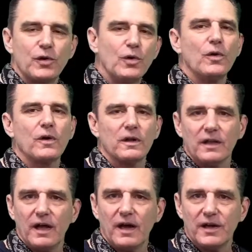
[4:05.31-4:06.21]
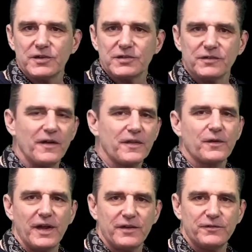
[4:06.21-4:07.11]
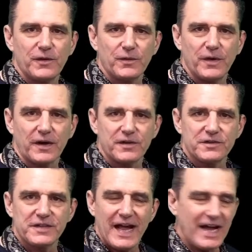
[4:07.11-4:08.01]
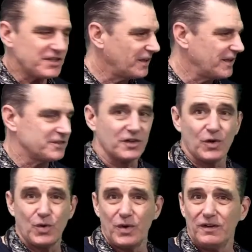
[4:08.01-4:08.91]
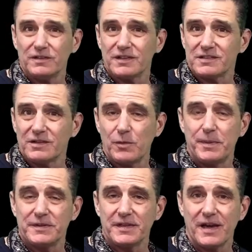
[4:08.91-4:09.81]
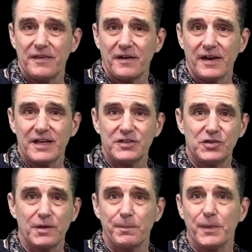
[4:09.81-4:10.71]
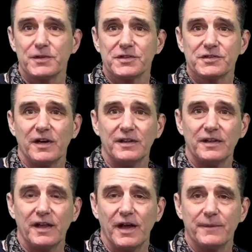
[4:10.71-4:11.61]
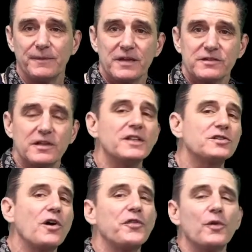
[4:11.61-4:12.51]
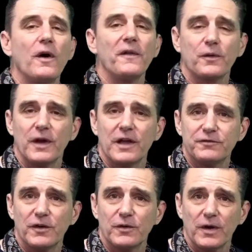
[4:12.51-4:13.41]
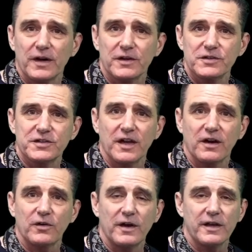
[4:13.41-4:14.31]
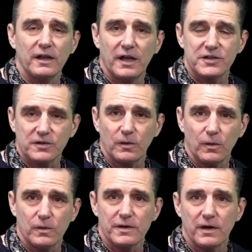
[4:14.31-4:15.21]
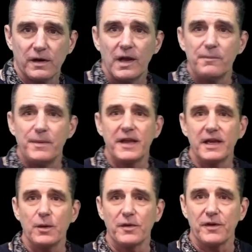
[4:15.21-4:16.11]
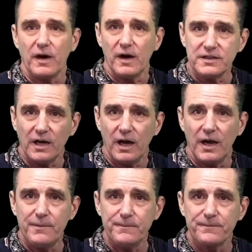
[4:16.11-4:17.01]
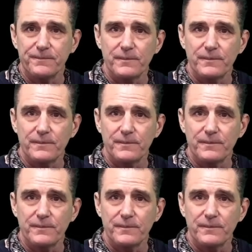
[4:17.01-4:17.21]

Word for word: cool collage of all the Grand Funk records. Actually, it's a quilt someone put together I guess you can purchase online. So let's go through all the Grand Funk records in chronological order, beginning with On Time,